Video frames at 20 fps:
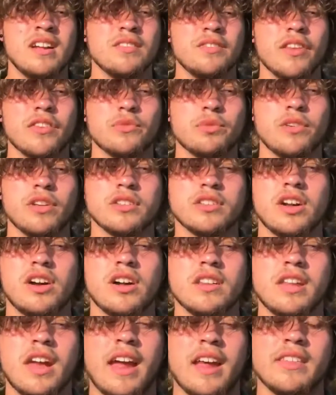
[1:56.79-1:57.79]
This one is
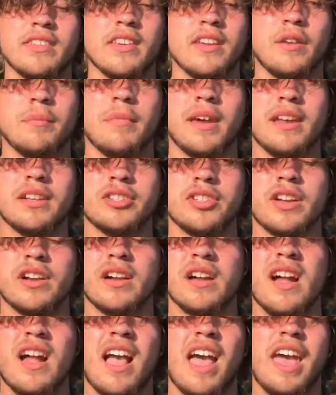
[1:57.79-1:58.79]
called
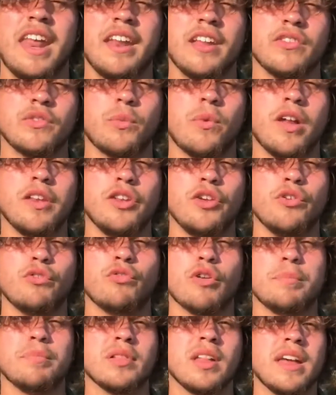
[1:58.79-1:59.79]
antonomasia, and it's when you
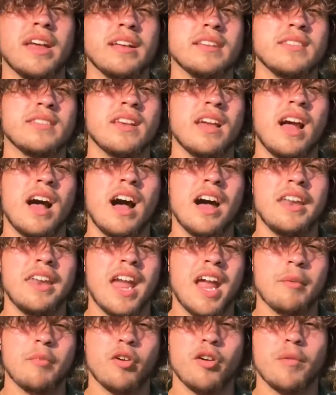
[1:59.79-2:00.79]
replace a
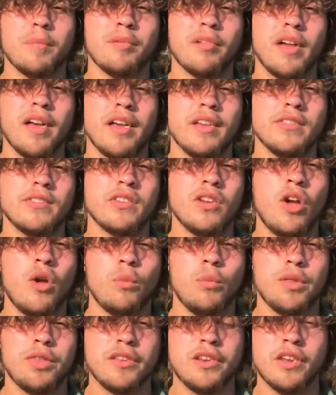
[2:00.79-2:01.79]
name or a place
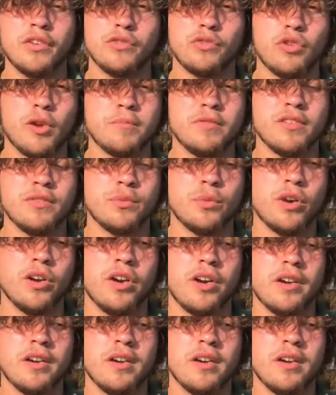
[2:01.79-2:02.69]
with a descriptive word.